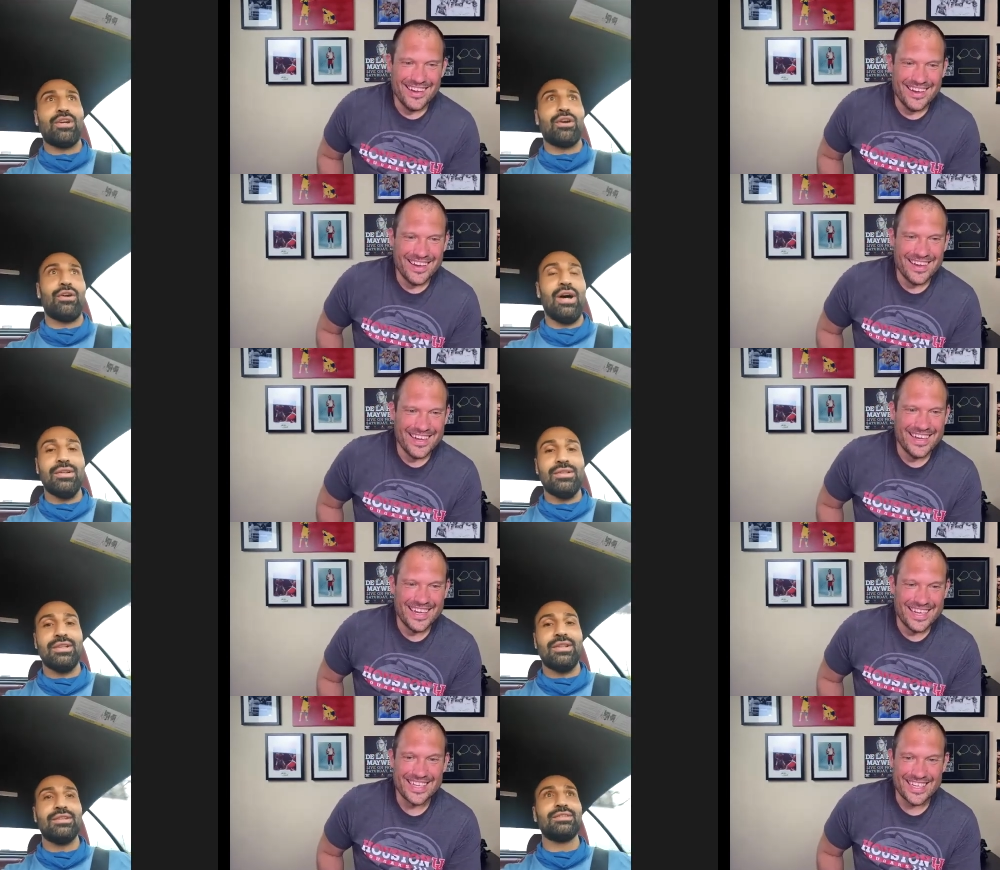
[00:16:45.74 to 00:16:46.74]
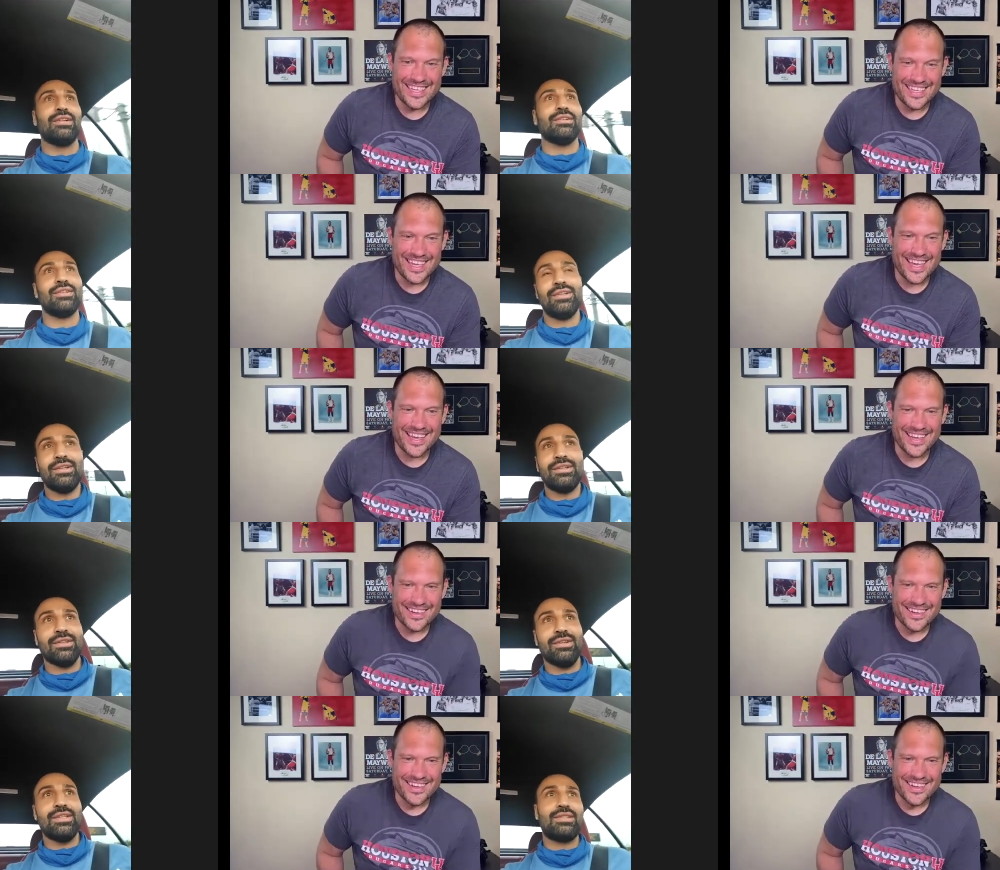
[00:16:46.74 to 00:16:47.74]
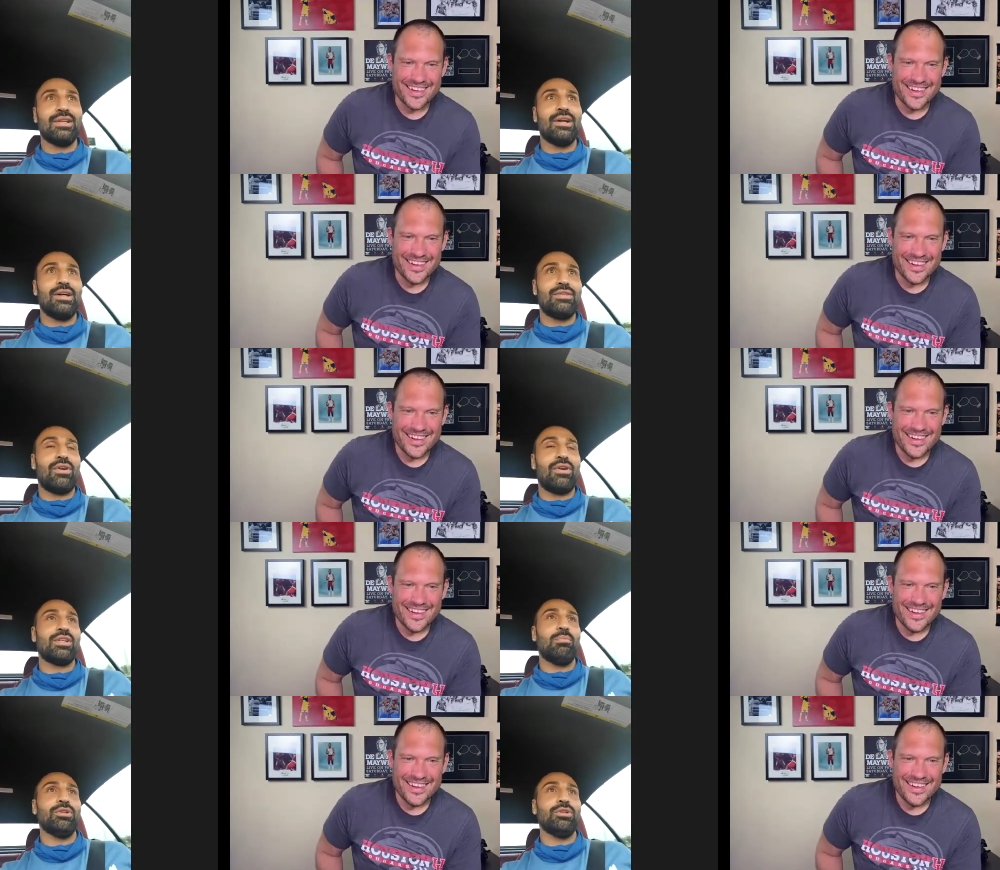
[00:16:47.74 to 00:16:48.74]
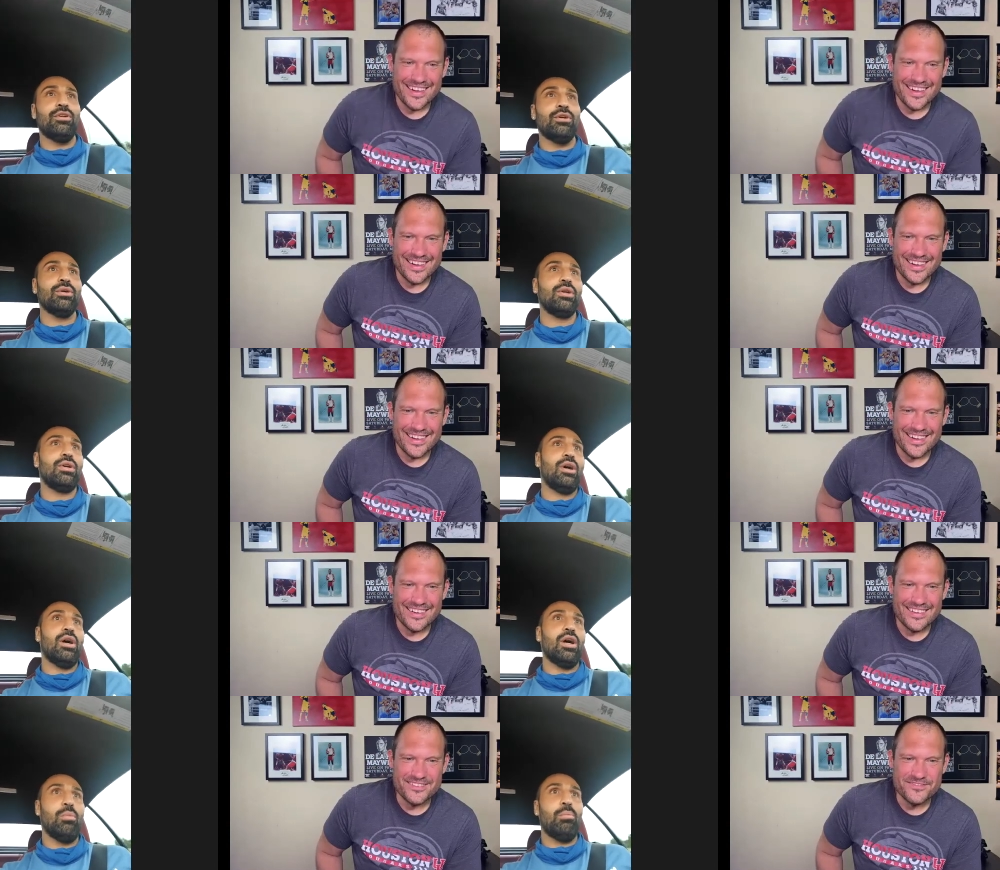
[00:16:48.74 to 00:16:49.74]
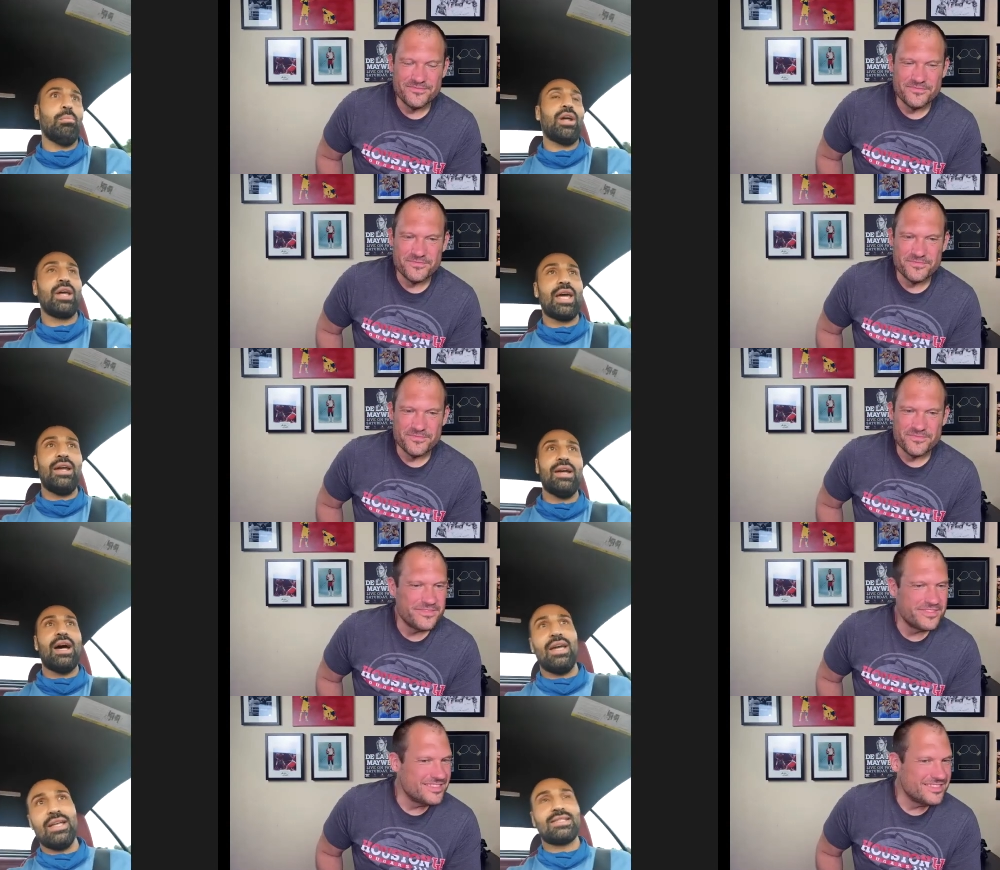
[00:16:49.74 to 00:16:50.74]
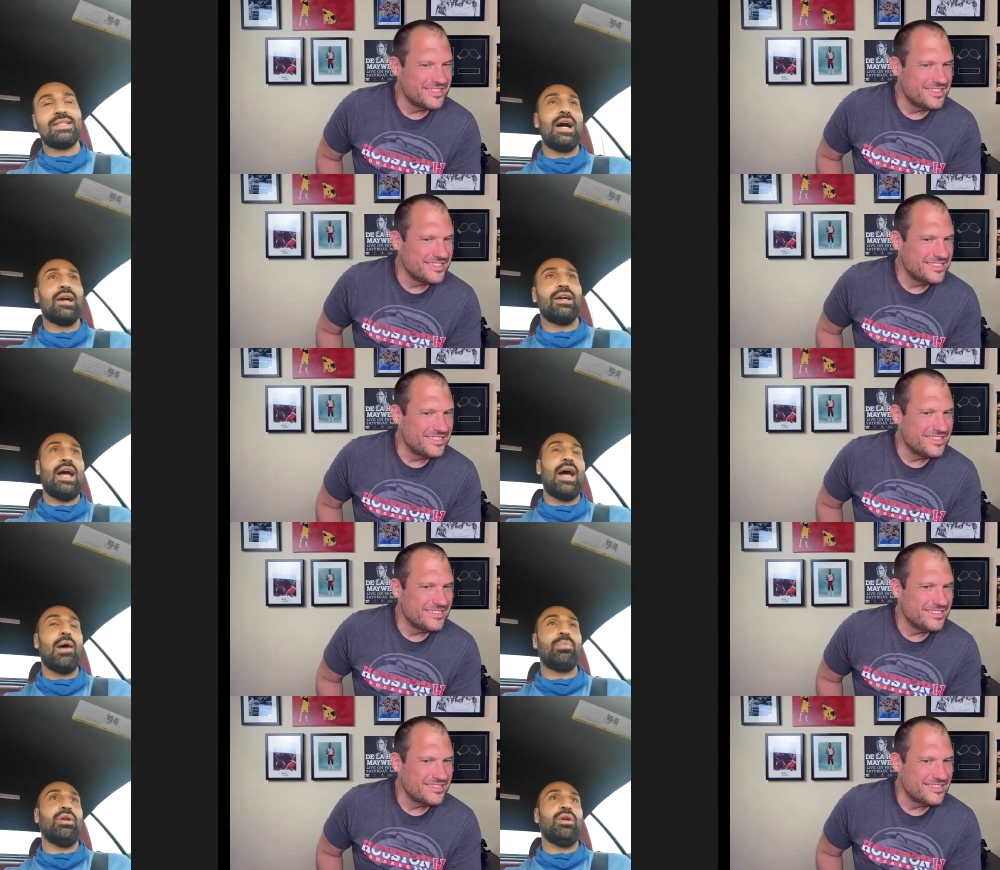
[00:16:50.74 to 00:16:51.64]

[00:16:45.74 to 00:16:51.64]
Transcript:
Speaker 1: hundred dollars. You know, so yeah. So it's uh, it's very simple to do, um, but again, it's not going to happen.